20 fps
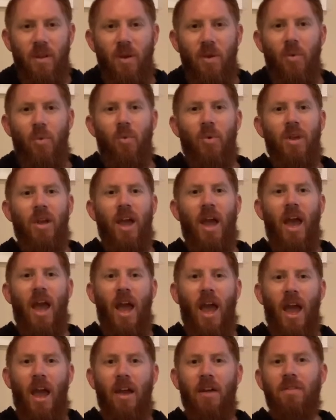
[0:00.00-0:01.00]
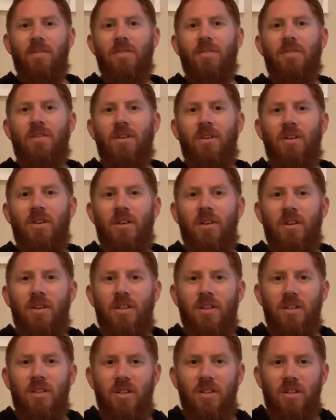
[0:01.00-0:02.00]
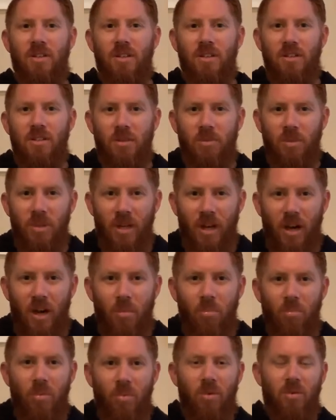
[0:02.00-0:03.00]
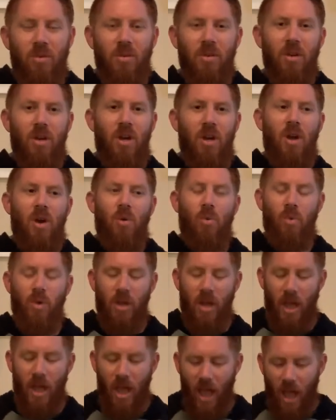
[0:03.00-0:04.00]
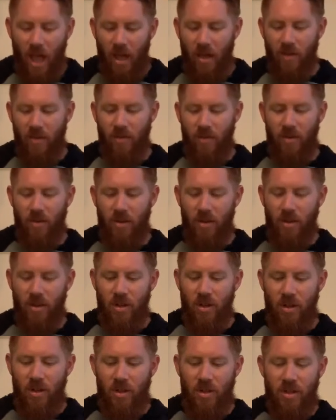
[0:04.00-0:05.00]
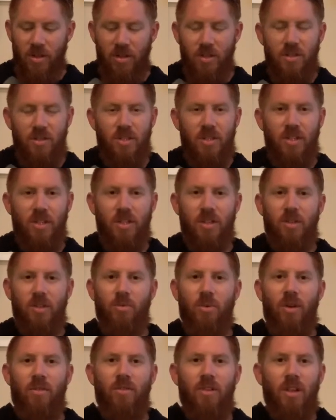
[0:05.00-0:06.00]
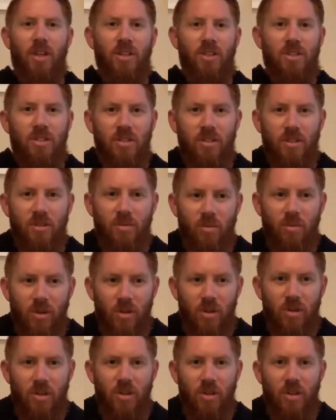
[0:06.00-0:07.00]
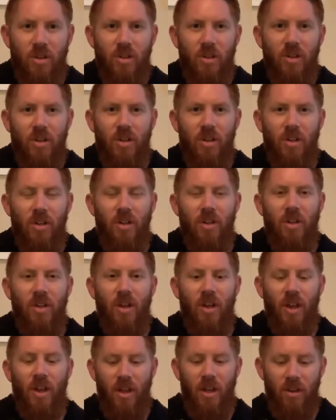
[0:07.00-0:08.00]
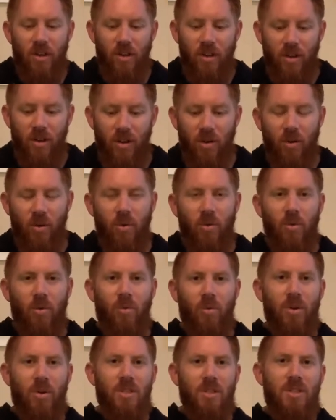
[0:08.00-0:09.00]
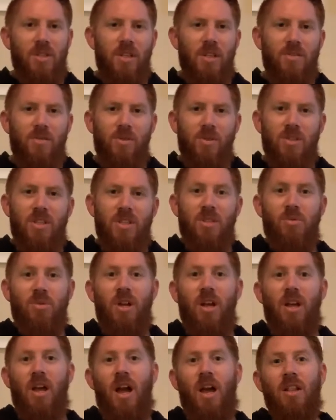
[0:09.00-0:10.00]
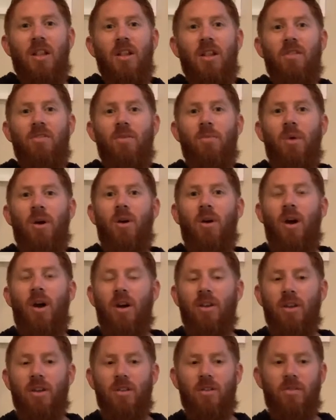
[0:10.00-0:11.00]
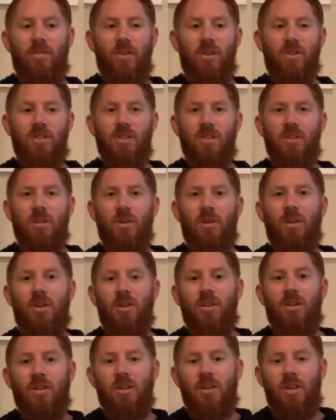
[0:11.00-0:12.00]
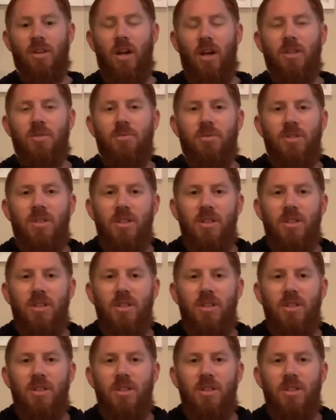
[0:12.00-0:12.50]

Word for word: We have to be humble. We have to get the revelation of the word and know what it says for us. That's what I, I love about another verse in the in the Gospels.